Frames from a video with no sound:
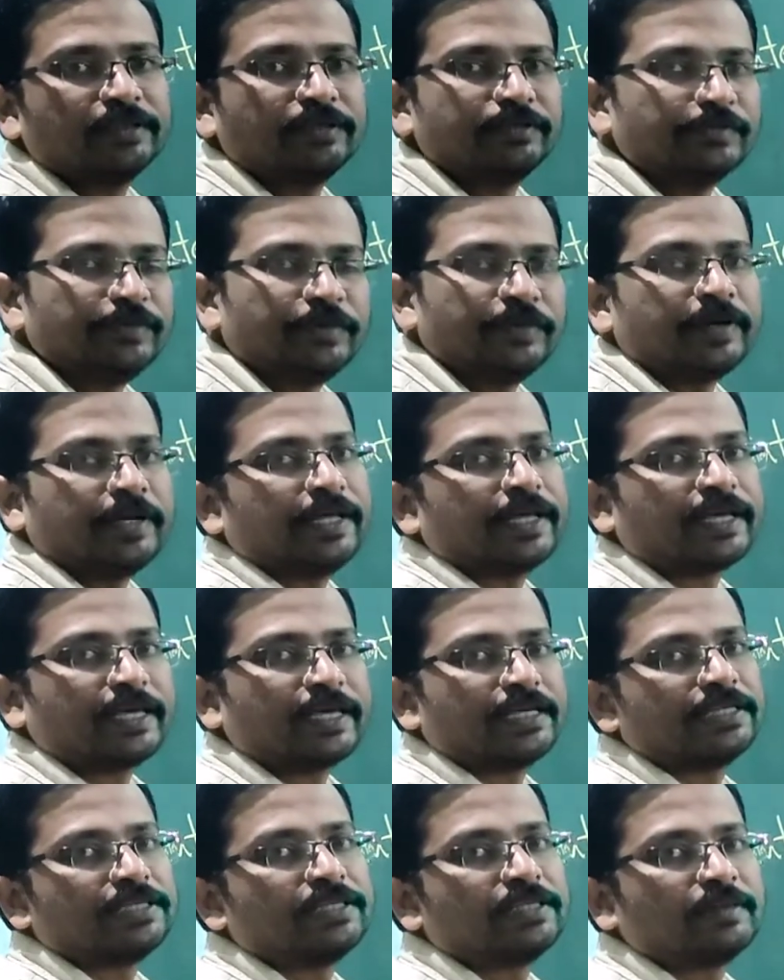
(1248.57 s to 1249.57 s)
If you are
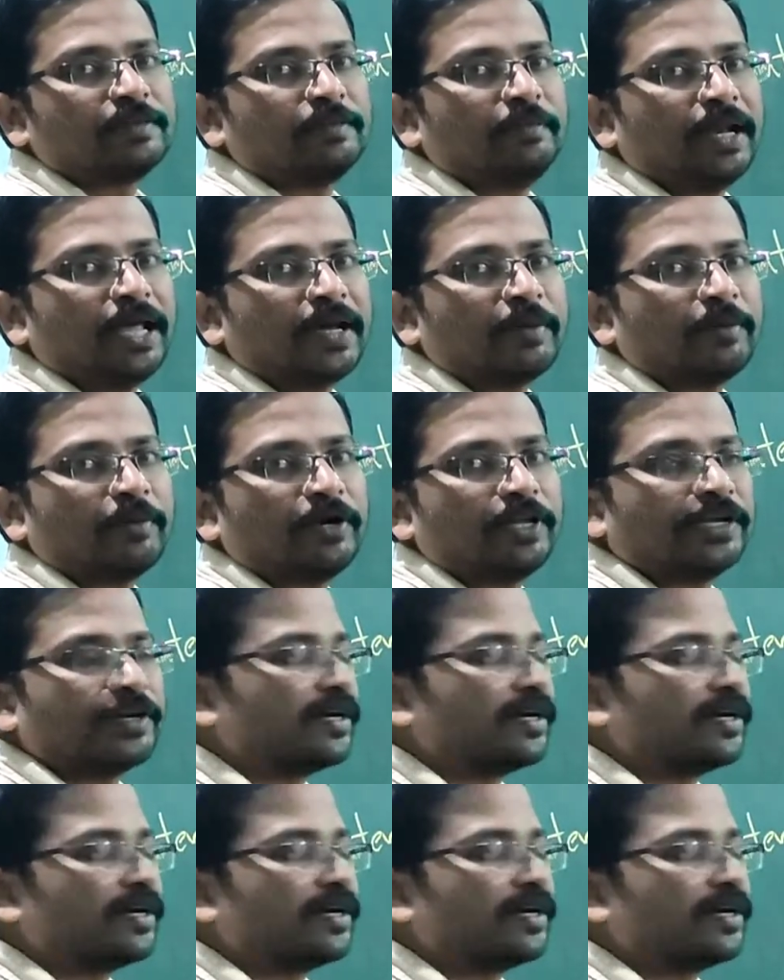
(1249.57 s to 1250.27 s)
taking black body